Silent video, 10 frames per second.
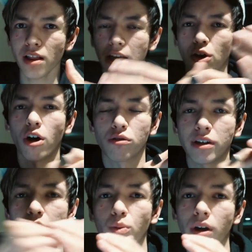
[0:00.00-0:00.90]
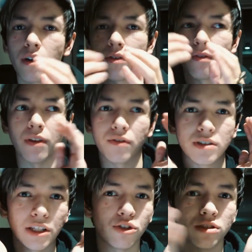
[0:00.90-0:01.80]
like already aware, if they've
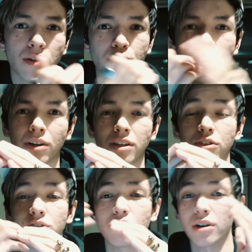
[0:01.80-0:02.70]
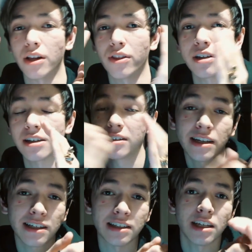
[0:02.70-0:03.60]
seen your stuff around and they're still kind of thinking. Because
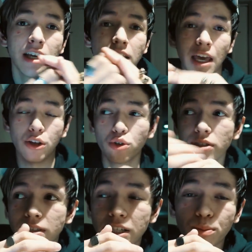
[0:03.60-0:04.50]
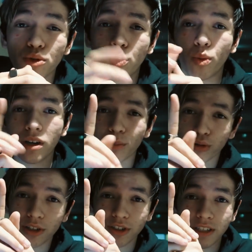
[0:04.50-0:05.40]
again, guys, it usually takes more than one
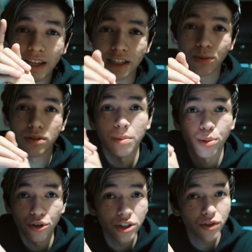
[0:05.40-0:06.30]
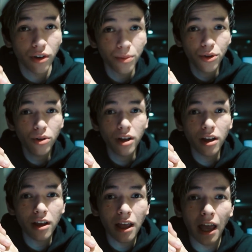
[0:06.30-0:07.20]
impression to get someone to purchase from you.
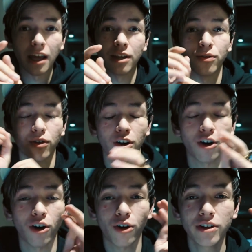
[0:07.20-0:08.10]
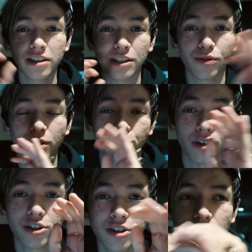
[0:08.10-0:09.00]
And if all these different
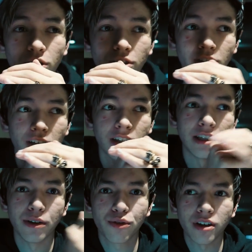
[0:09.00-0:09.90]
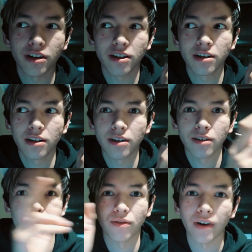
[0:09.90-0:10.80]
impressions are different
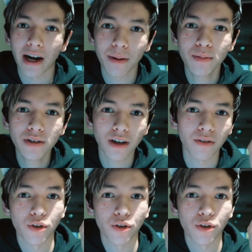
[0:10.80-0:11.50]
vibes